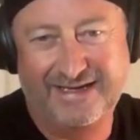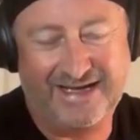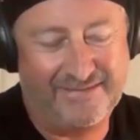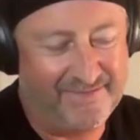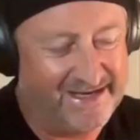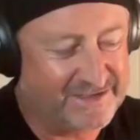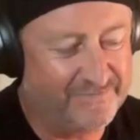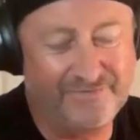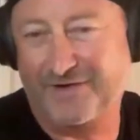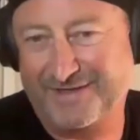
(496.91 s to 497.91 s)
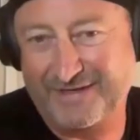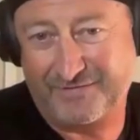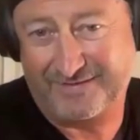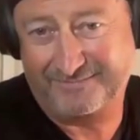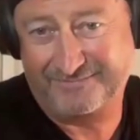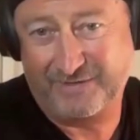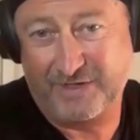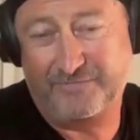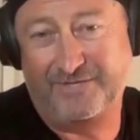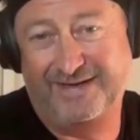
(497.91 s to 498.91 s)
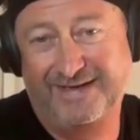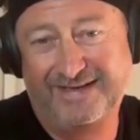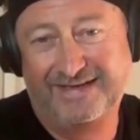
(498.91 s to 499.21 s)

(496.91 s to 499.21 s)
And it's often very different. We often